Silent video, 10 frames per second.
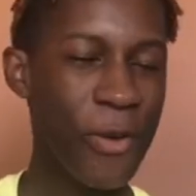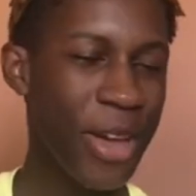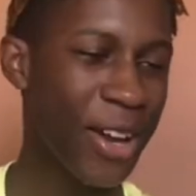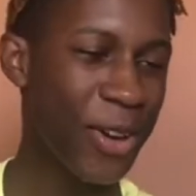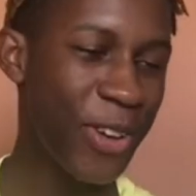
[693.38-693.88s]
know
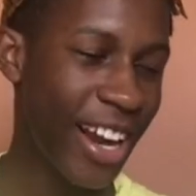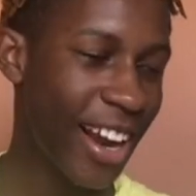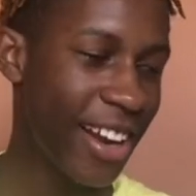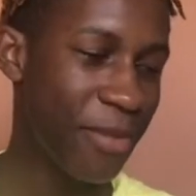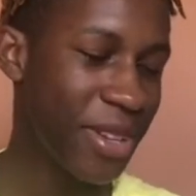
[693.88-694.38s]
me, I'm gonna do it
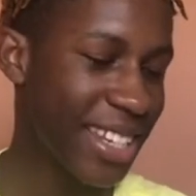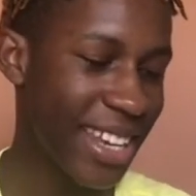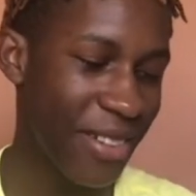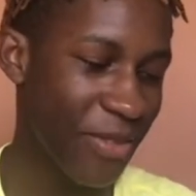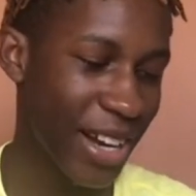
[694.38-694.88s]
already. Me
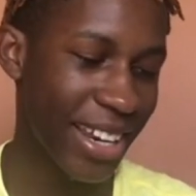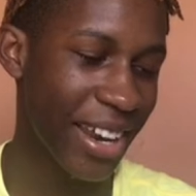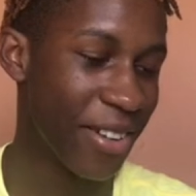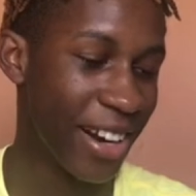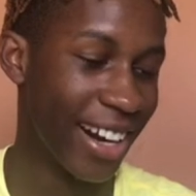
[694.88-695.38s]
say you're on
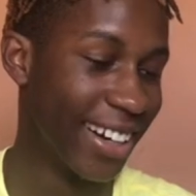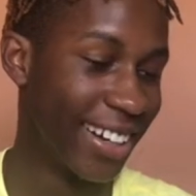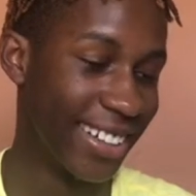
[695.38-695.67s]
camera.